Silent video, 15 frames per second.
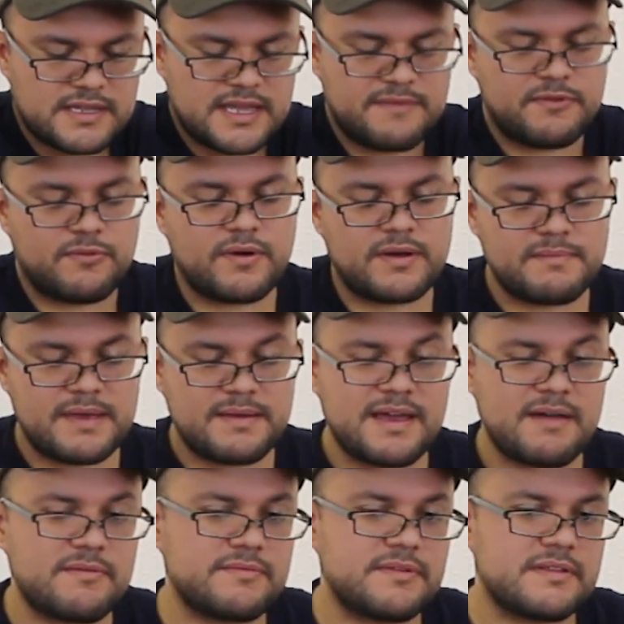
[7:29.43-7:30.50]
If you want, maybe
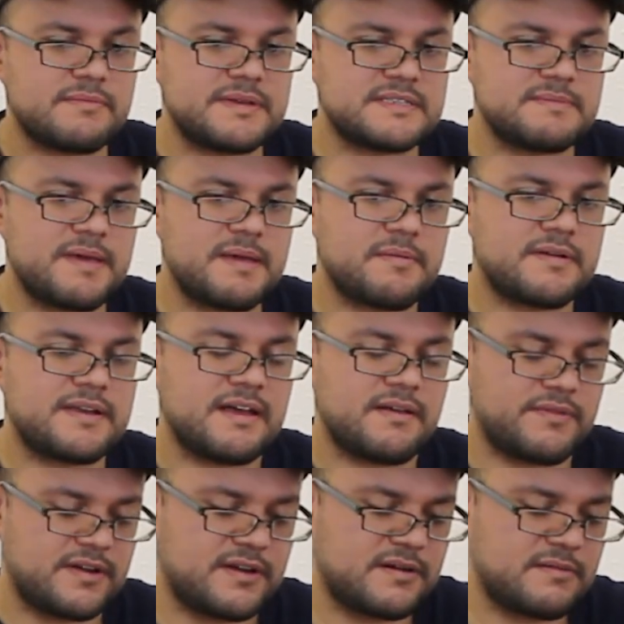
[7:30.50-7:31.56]
have another piece of paper
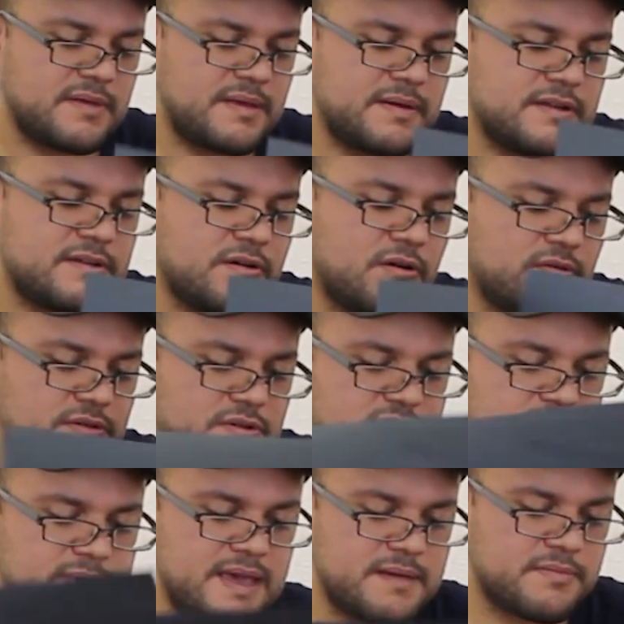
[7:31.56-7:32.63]
down there, maybe an old
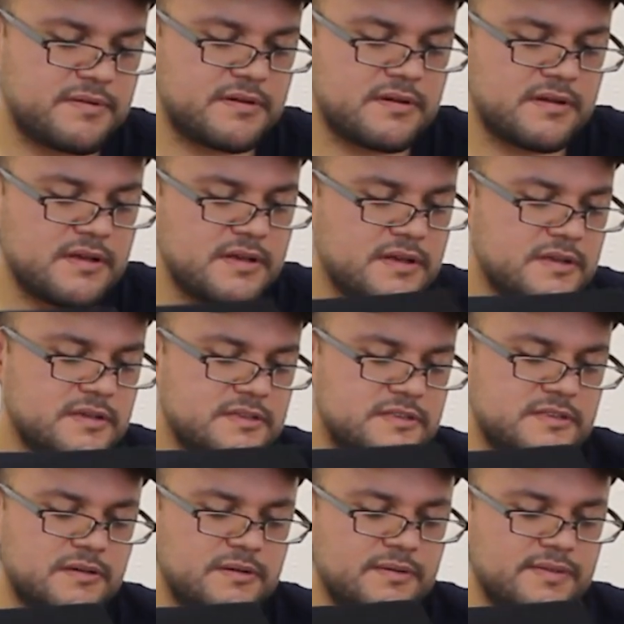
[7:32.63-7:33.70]
newspaper,
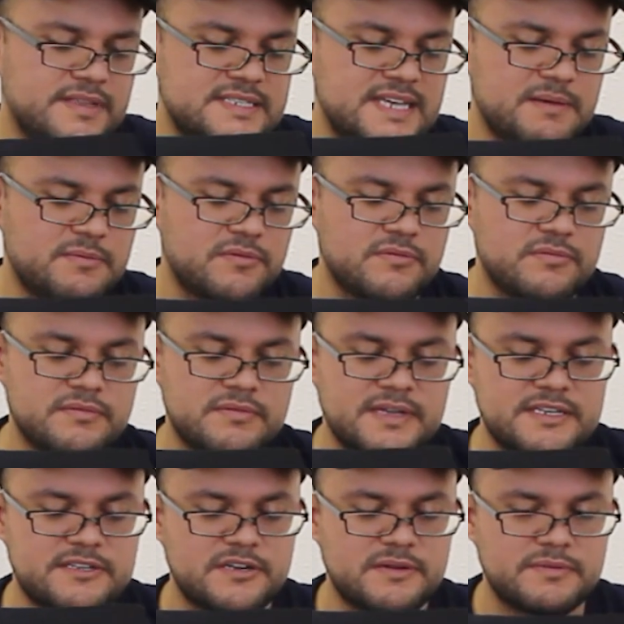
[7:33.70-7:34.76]
so you want the table
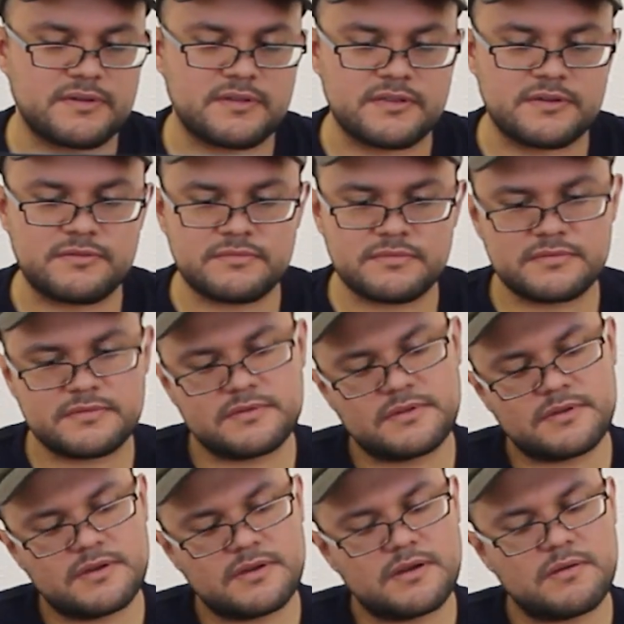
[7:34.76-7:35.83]
get dirty with glue.
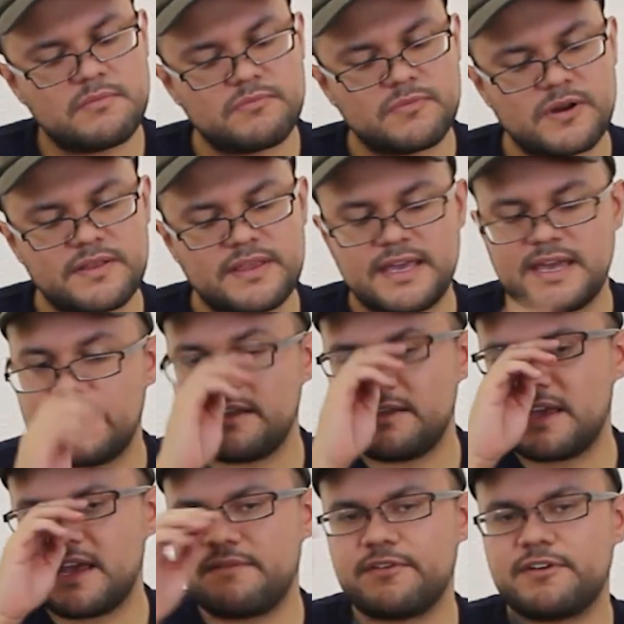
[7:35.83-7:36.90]
But at the
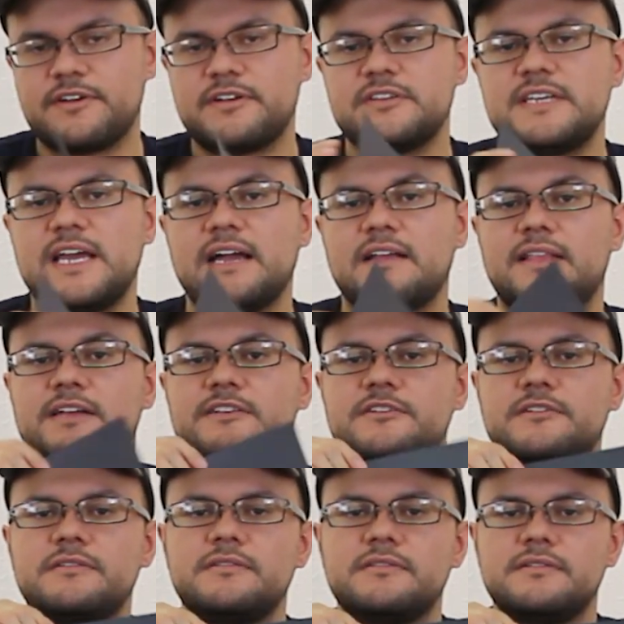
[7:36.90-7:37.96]
end, you have your
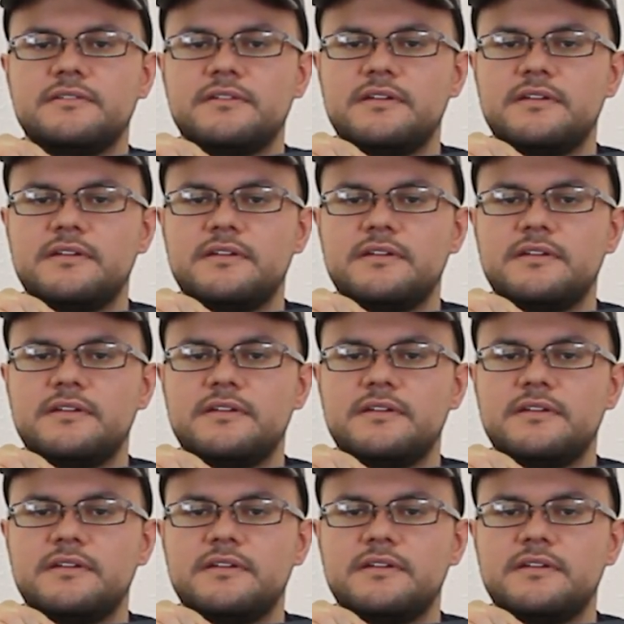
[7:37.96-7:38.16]
jack-o'-lantern.